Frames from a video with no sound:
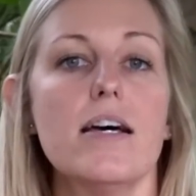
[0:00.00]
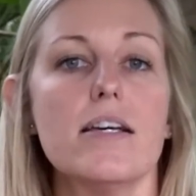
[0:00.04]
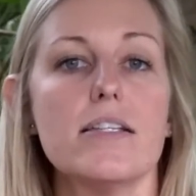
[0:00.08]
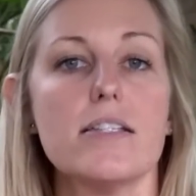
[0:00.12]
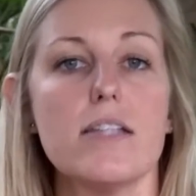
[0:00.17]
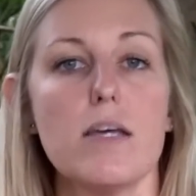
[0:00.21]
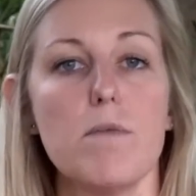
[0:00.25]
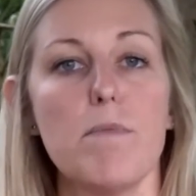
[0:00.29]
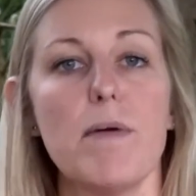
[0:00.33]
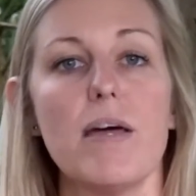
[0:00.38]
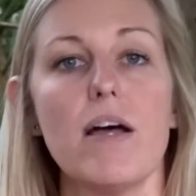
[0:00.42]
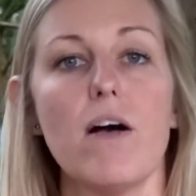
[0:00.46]

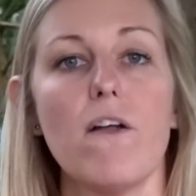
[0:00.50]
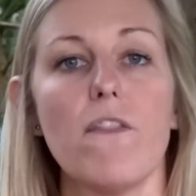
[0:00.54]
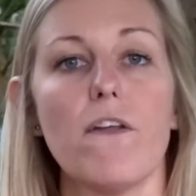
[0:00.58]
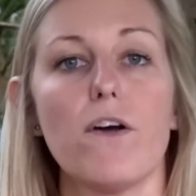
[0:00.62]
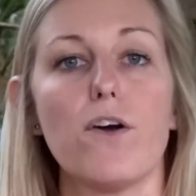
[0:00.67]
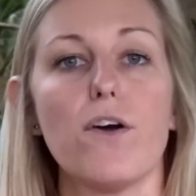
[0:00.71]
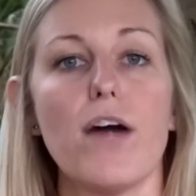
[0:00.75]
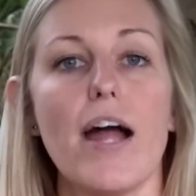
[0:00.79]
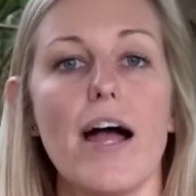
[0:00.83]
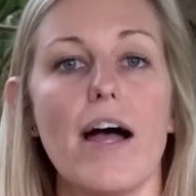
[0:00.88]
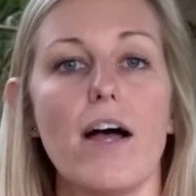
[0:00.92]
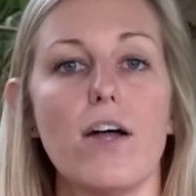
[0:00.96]
sleeping on the
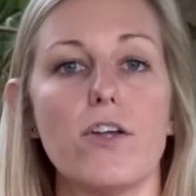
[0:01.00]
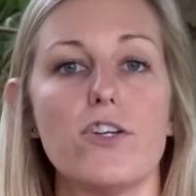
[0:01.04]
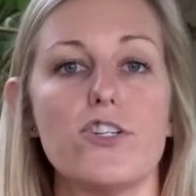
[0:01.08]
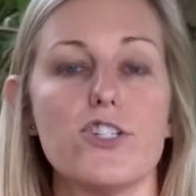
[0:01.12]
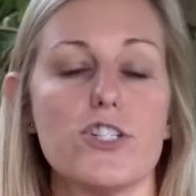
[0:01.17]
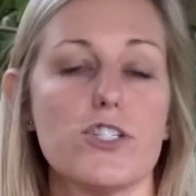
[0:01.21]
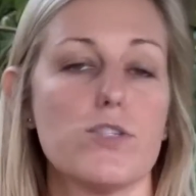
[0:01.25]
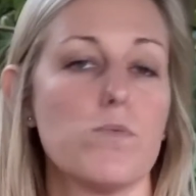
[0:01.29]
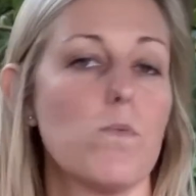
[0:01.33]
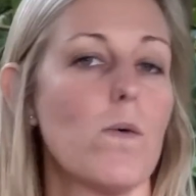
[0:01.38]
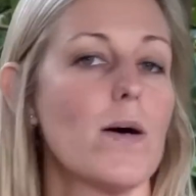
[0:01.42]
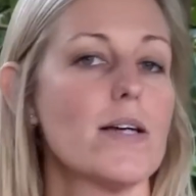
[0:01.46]
ground
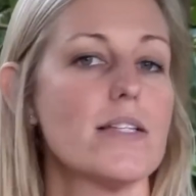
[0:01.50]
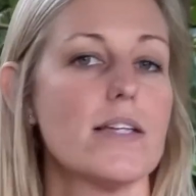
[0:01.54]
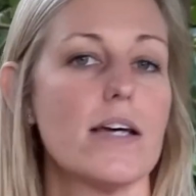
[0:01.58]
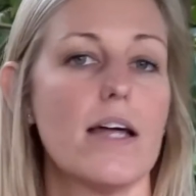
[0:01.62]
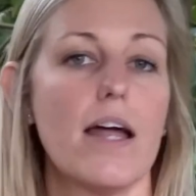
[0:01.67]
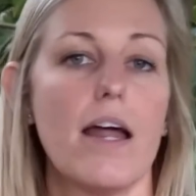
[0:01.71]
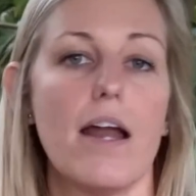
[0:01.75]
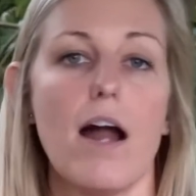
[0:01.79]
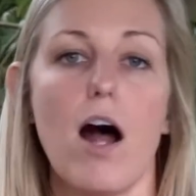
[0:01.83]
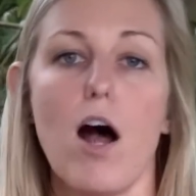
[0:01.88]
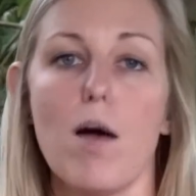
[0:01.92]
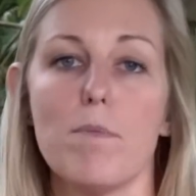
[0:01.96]
just wasn't
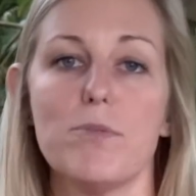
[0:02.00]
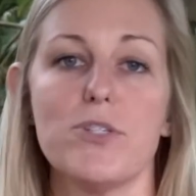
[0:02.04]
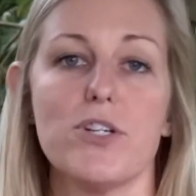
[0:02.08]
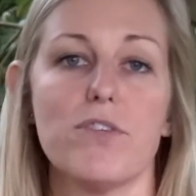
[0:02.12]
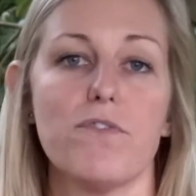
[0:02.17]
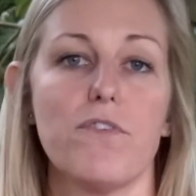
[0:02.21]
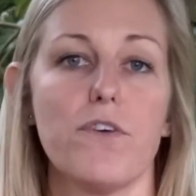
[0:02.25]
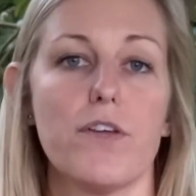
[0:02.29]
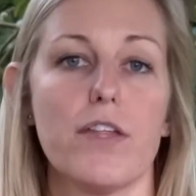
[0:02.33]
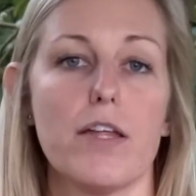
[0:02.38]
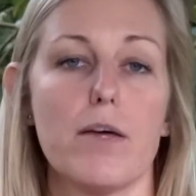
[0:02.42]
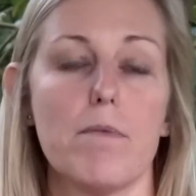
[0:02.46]
an
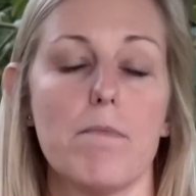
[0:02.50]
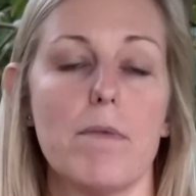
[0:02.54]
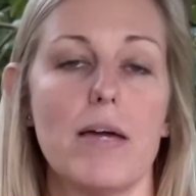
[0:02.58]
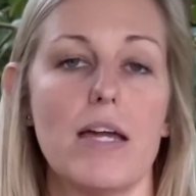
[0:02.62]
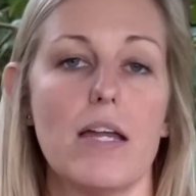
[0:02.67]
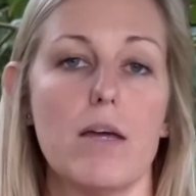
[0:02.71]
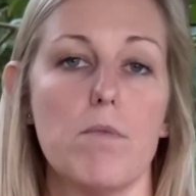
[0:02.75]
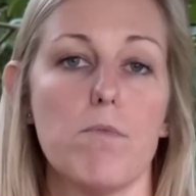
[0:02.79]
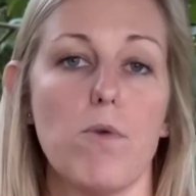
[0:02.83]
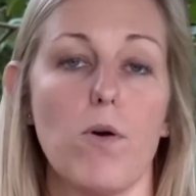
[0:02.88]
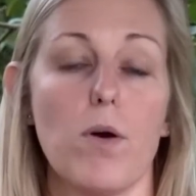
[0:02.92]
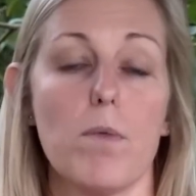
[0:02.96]
option for them
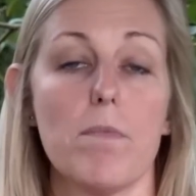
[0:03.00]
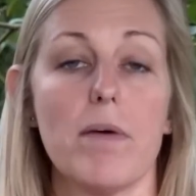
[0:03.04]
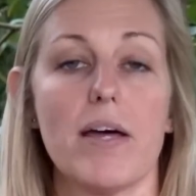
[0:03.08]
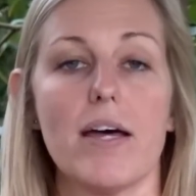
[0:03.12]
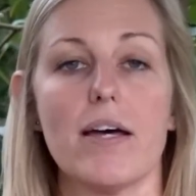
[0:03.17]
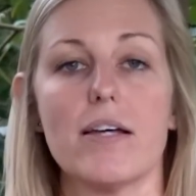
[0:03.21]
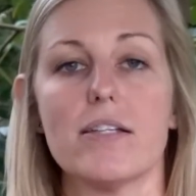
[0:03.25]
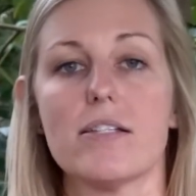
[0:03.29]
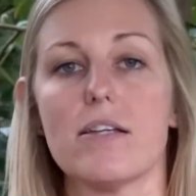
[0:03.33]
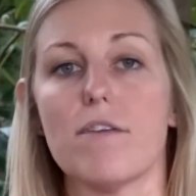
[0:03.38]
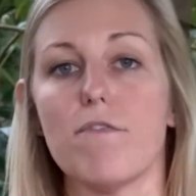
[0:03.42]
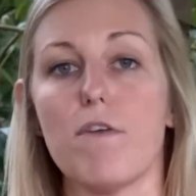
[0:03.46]
anymore
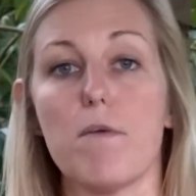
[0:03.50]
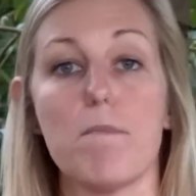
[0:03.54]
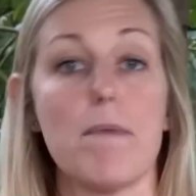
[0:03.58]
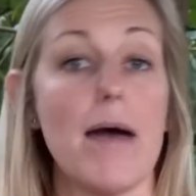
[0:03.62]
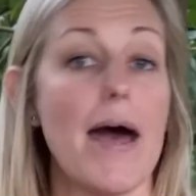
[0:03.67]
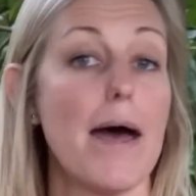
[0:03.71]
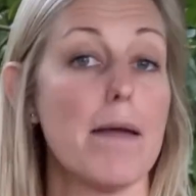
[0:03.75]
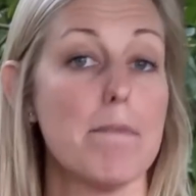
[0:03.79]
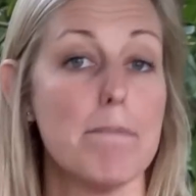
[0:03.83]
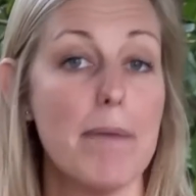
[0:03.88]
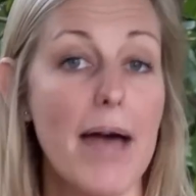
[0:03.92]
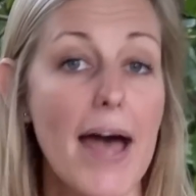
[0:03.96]
because of a
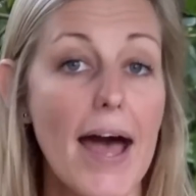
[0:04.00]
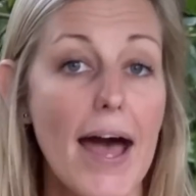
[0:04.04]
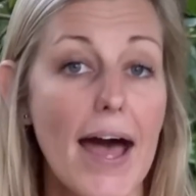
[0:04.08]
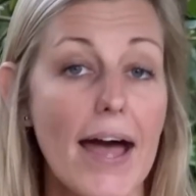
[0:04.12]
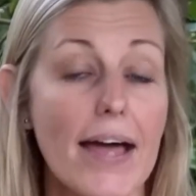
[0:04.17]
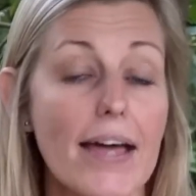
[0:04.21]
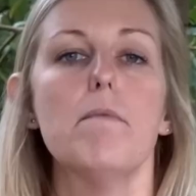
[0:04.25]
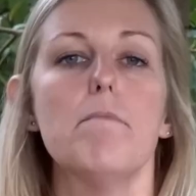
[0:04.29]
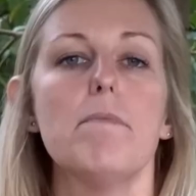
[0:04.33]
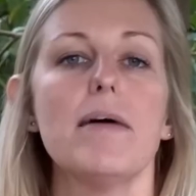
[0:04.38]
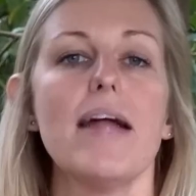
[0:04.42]
bad back.